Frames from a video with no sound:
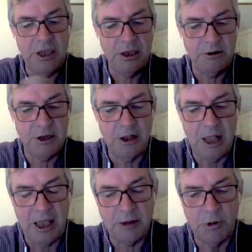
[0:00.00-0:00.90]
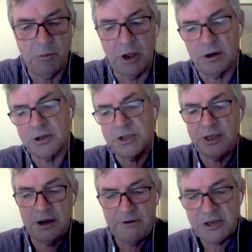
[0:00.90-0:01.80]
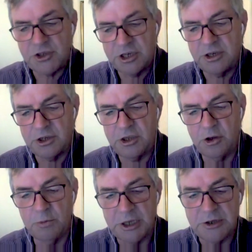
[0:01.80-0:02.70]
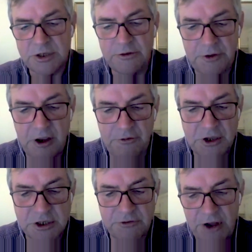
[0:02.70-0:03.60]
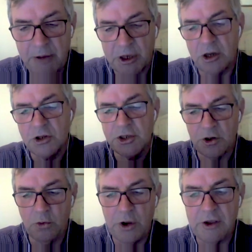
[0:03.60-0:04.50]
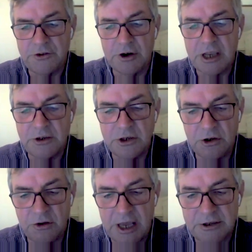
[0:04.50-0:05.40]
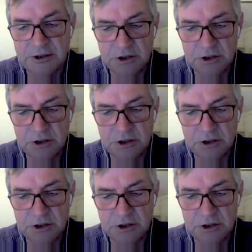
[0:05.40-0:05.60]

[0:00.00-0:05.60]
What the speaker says: in animal models and then eventually into humans if there's a pharmacological way of trying to do that.